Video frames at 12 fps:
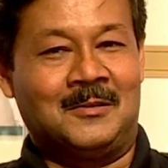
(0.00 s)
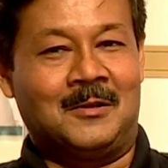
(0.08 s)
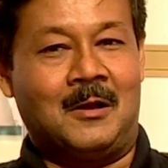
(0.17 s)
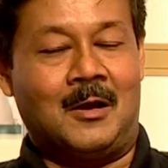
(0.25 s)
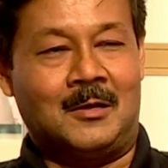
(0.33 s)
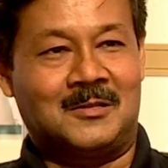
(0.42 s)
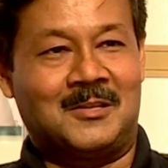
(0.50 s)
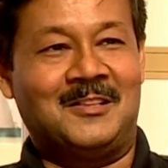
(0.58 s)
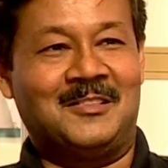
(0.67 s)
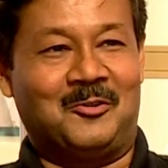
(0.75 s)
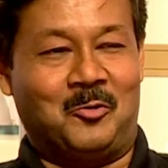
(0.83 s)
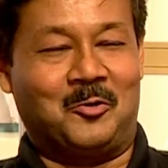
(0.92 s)

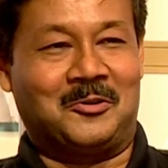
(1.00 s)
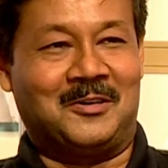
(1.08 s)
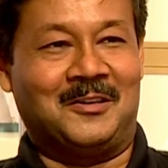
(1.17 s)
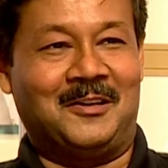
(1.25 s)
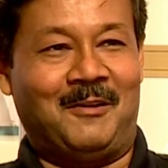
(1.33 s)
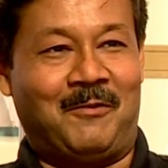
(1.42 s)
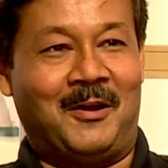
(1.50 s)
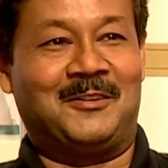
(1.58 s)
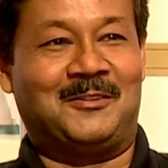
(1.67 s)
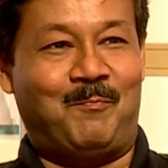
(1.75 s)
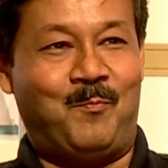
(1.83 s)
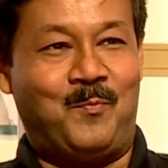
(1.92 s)
asking the doctor, if I
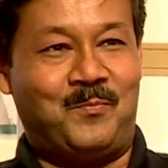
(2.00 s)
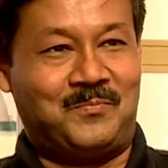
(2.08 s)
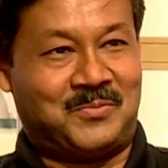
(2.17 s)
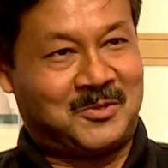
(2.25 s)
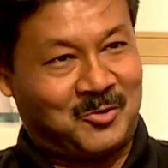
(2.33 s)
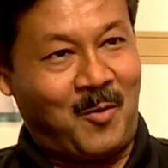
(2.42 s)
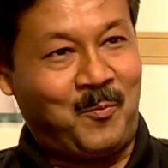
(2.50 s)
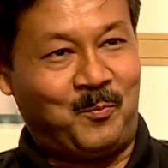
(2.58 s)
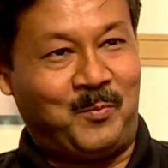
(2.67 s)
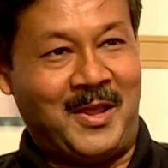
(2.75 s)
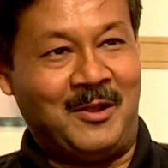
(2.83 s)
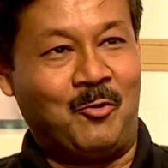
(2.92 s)
stop
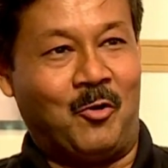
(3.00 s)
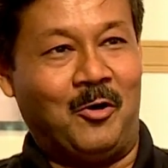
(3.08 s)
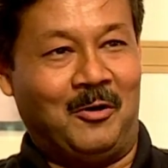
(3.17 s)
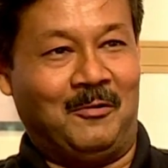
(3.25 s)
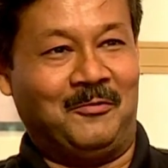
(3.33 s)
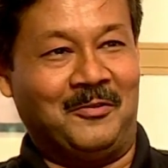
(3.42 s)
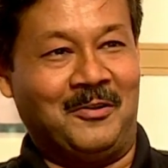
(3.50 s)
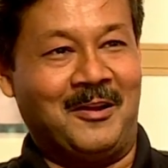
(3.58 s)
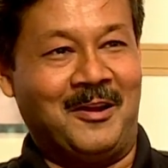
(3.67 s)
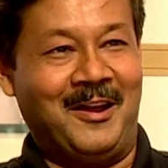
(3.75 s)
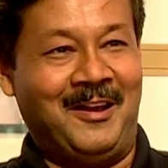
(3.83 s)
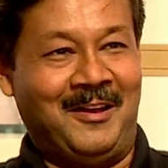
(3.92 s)
playing golf,
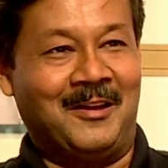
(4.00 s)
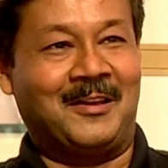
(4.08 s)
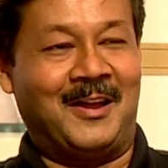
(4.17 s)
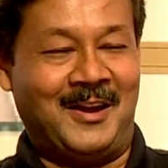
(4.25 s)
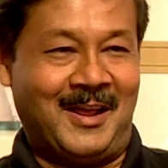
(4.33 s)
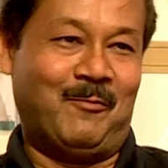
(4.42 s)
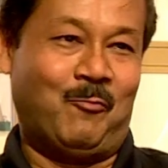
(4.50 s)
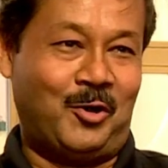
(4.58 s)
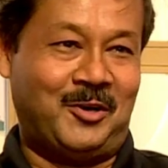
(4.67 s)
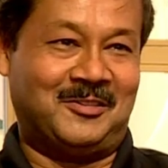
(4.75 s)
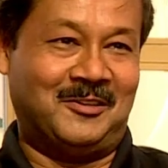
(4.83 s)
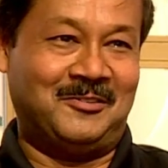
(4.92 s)
can I
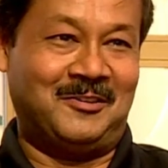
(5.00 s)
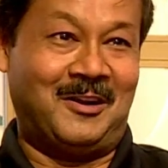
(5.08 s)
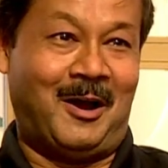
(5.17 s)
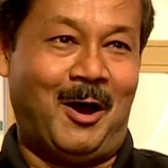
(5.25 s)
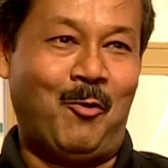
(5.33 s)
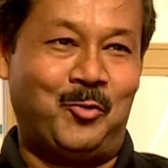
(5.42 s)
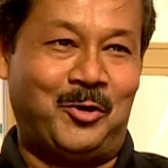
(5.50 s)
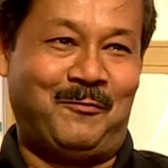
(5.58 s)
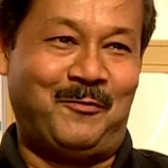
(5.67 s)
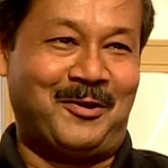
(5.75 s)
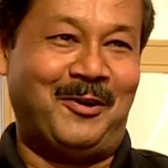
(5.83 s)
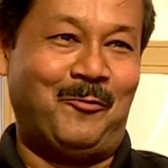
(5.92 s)
avoid surgery? How
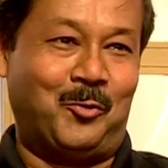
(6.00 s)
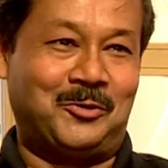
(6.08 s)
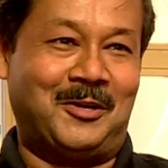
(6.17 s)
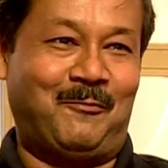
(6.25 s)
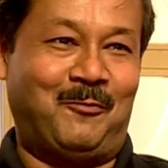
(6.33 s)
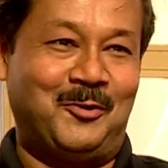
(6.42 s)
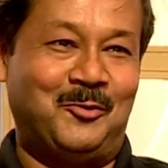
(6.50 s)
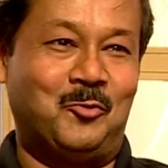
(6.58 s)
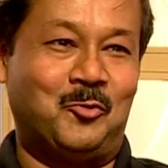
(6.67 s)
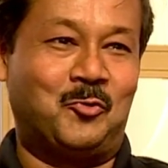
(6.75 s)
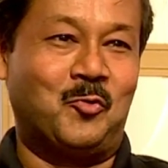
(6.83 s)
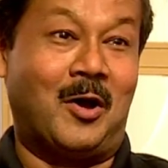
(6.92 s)
difficult was it for
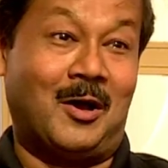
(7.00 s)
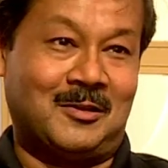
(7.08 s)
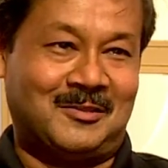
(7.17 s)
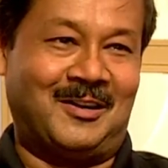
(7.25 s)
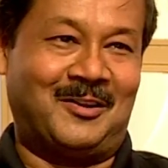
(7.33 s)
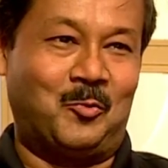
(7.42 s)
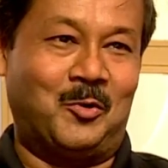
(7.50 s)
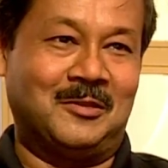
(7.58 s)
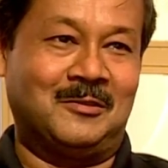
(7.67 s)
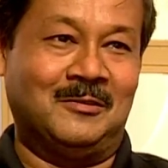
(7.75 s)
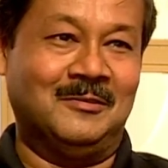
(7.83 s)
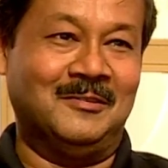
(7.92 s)
you to ask that question?